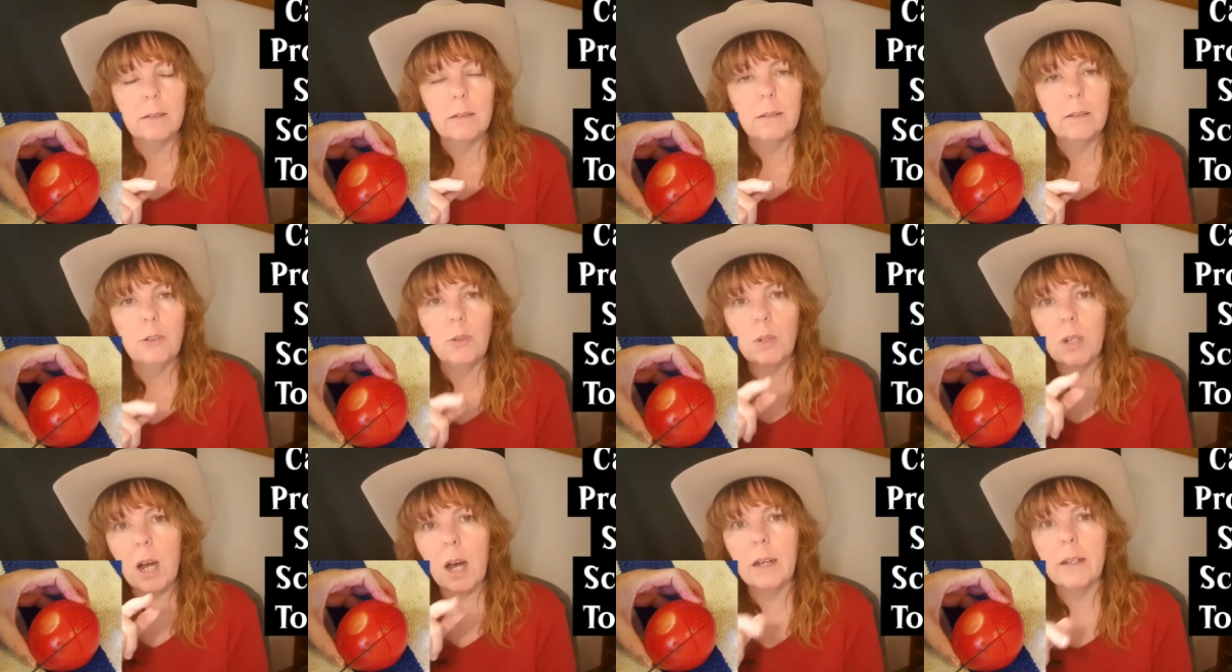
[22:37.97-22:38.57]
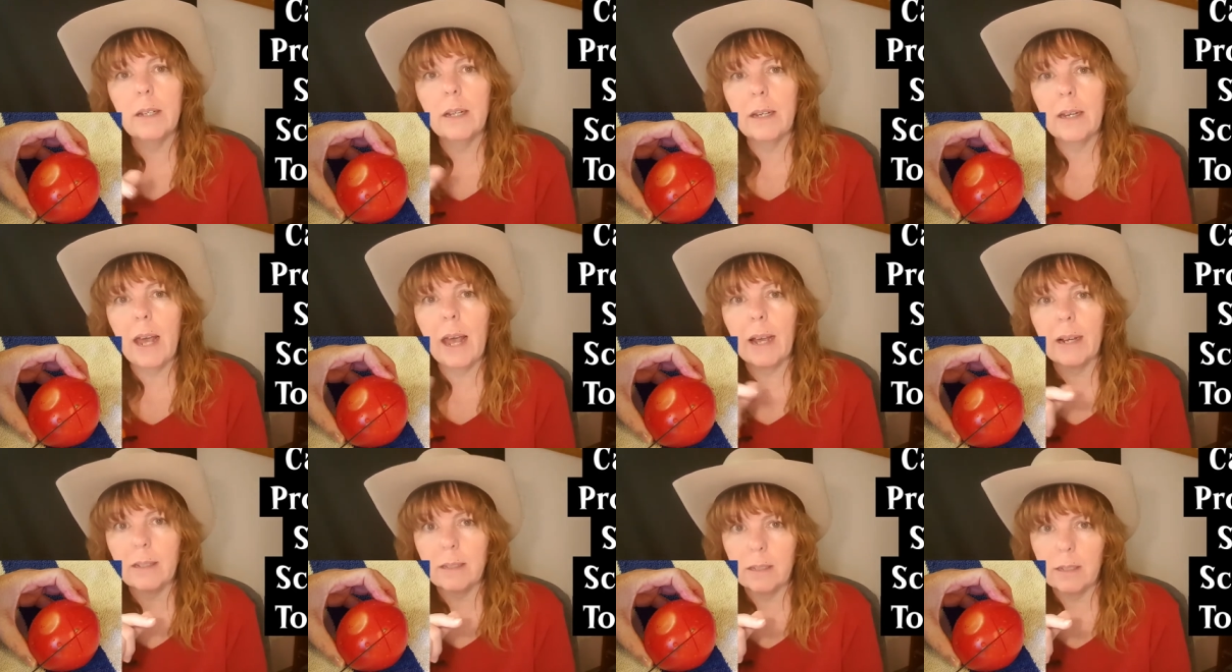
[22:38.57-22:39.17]
You cut an
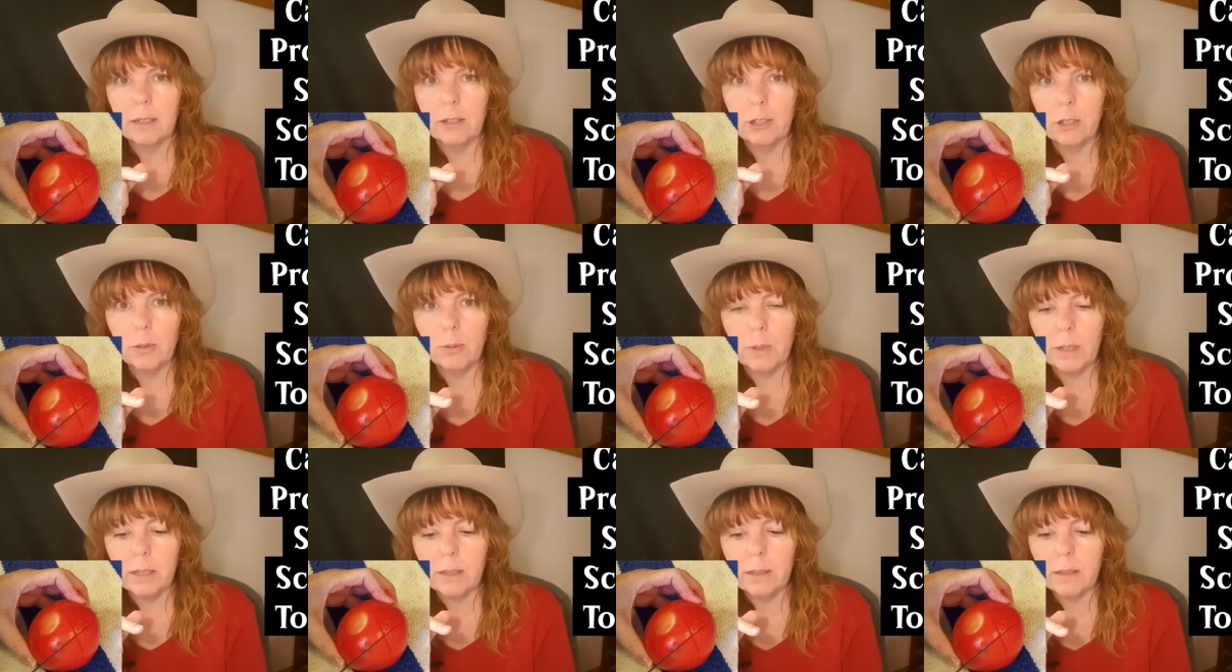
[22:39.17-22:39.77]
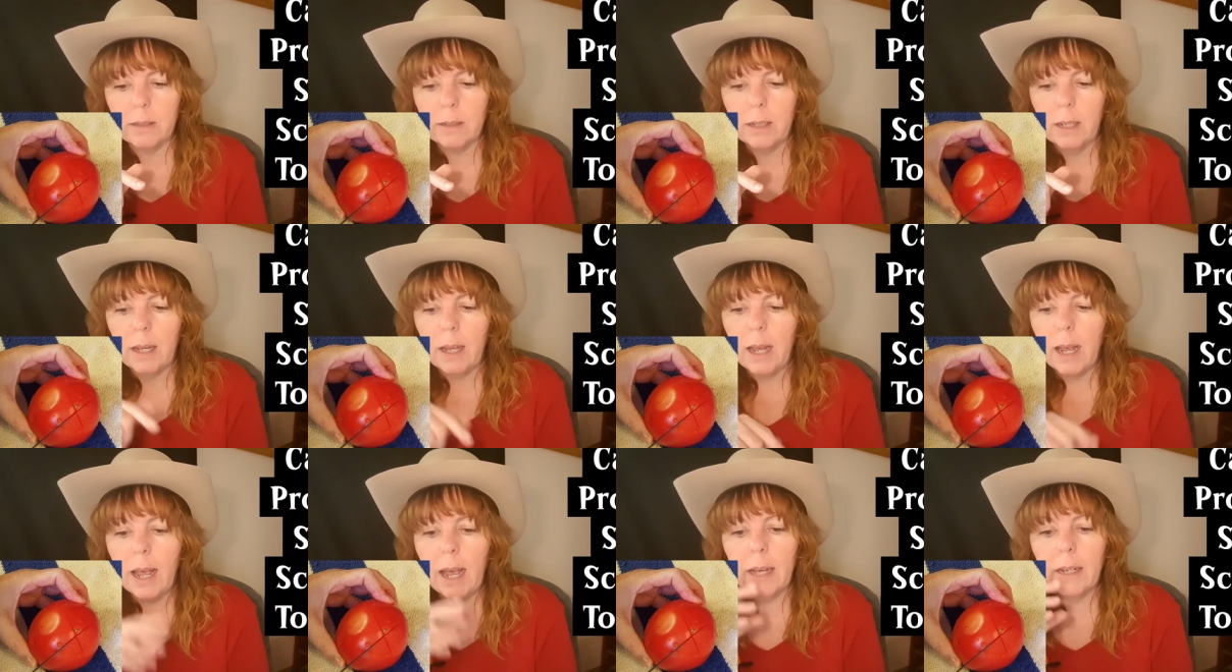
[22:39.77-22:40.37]
X into it.
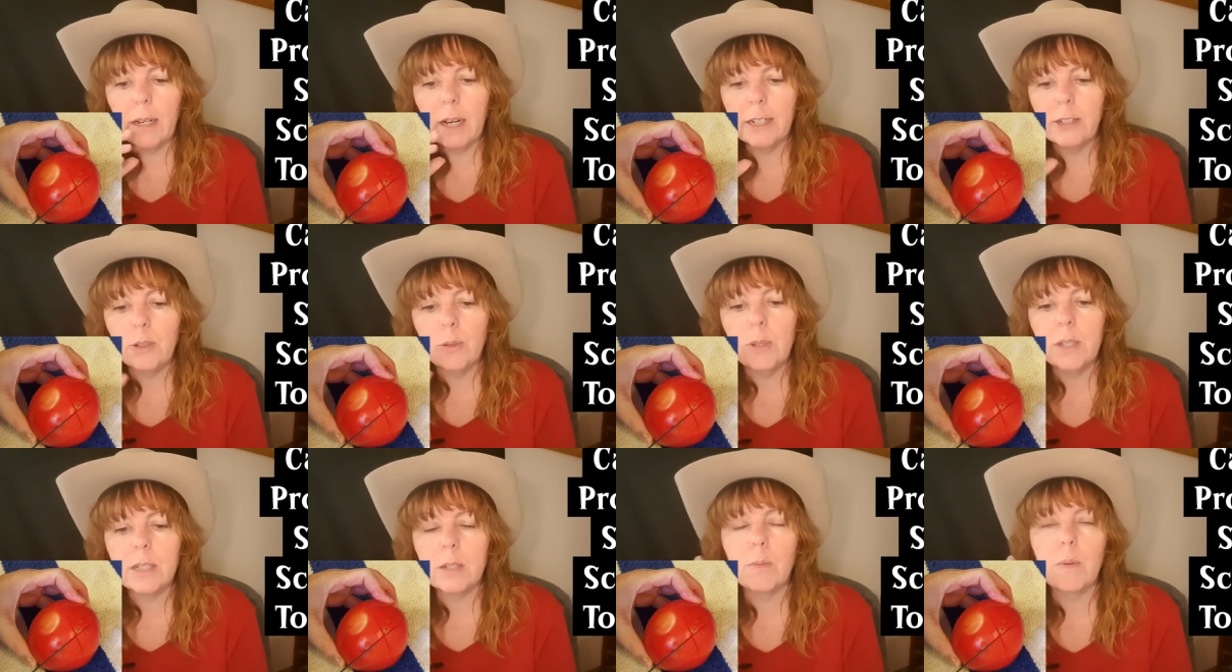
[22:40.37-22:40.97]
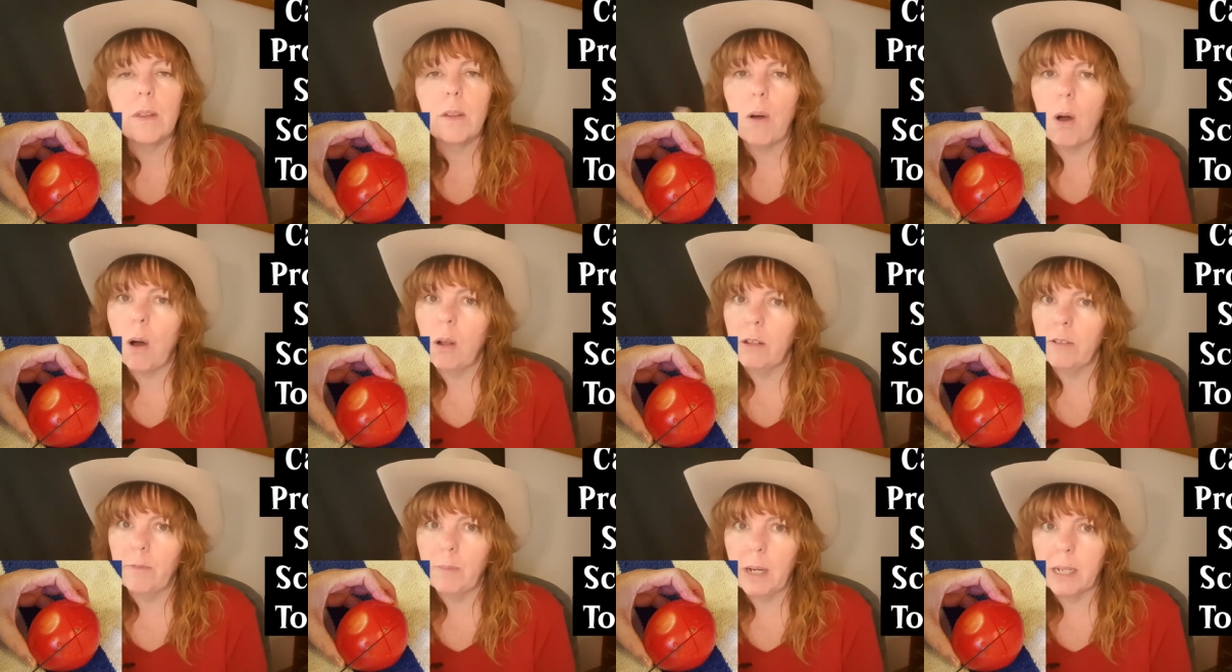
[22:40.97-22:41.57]
And I do this with
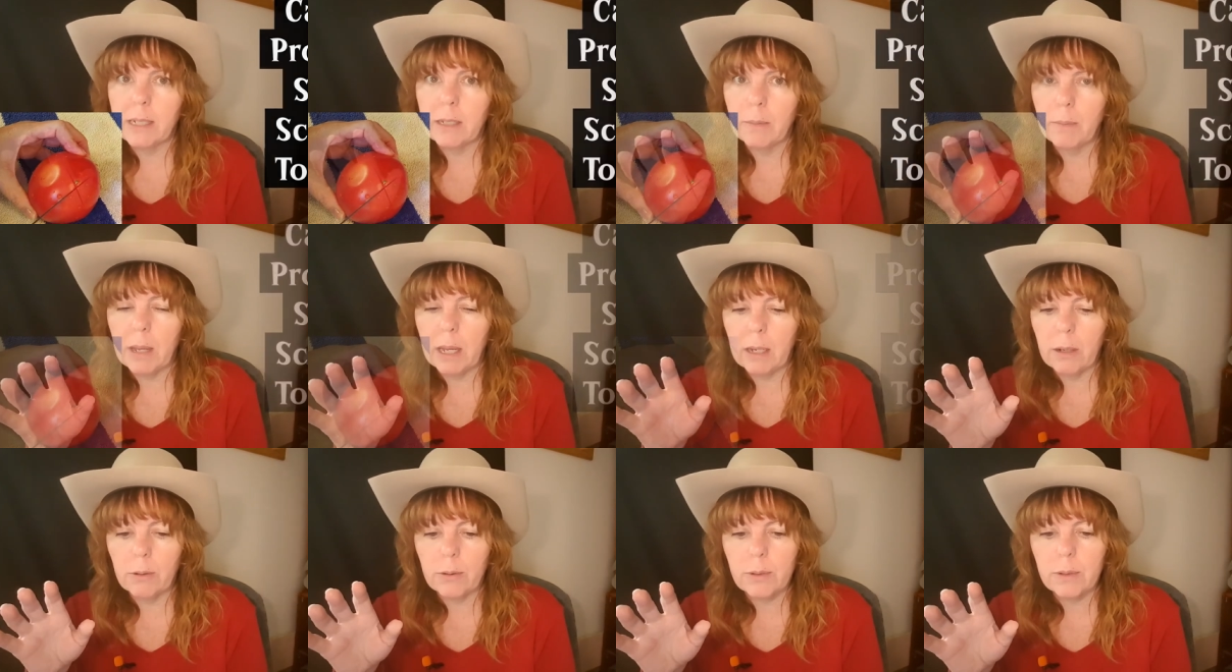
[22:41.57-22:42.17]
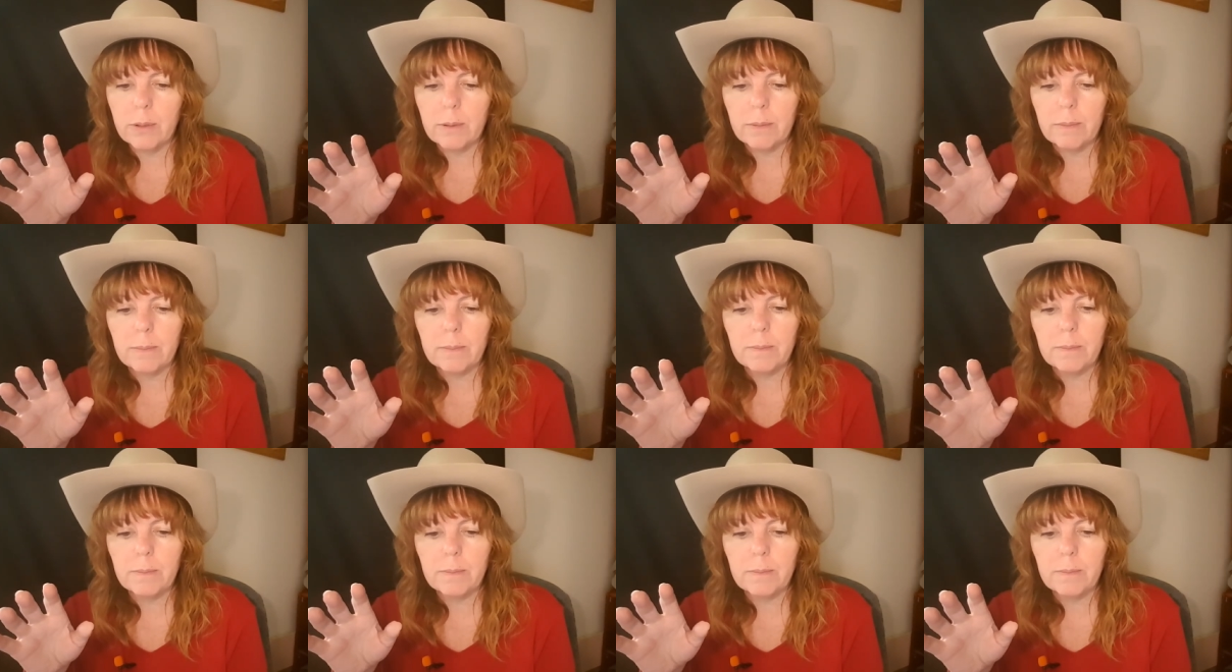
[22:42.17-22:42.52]
all of my tomatoes.